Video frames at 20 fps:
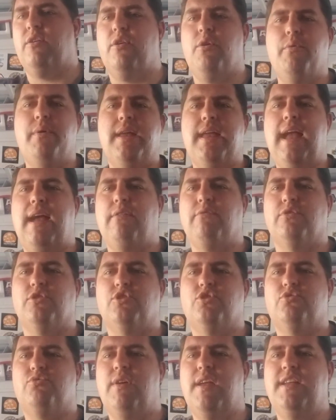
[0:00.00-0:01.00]
going out,
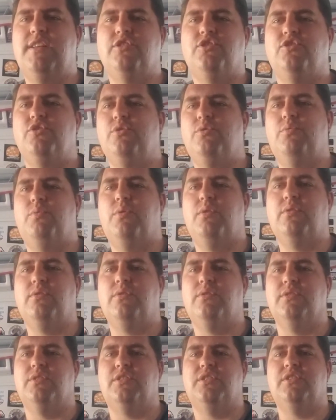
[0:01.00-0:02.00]
strange new
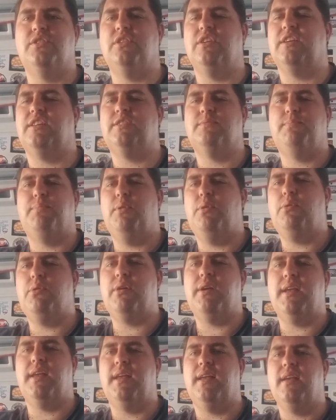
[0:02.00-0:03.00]
worlds,
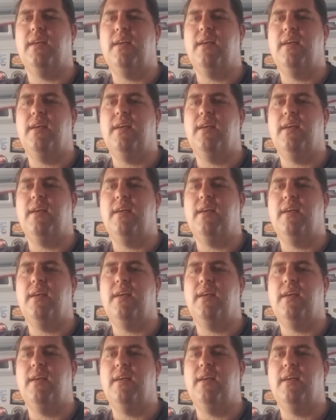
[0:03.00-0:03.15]
exploring,